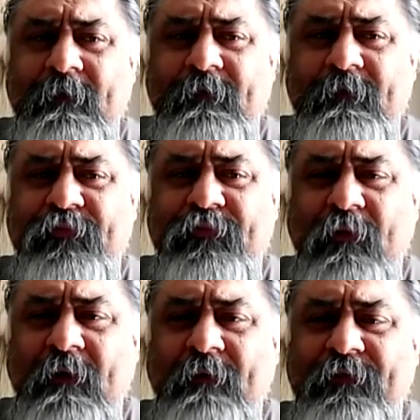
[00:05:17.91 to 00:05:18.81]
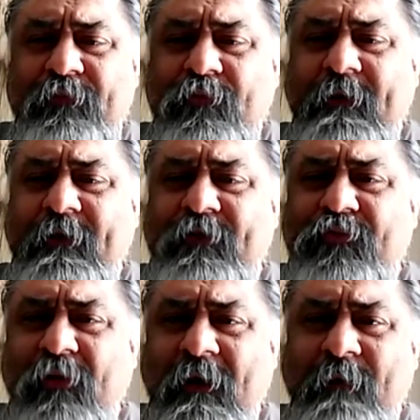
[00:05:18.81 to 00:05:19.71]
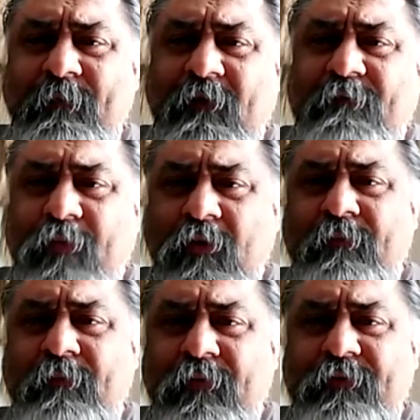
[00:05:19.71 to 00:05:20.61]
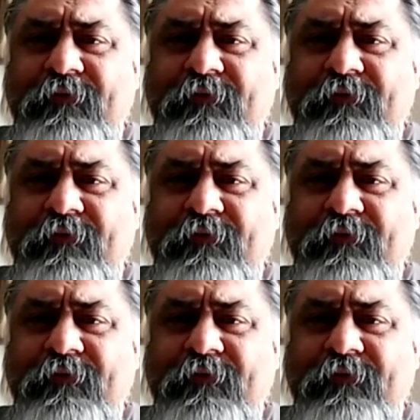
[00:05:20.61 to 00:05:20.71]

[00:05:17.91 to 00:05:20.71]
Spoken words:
The SWAVs were a tribe of Berbers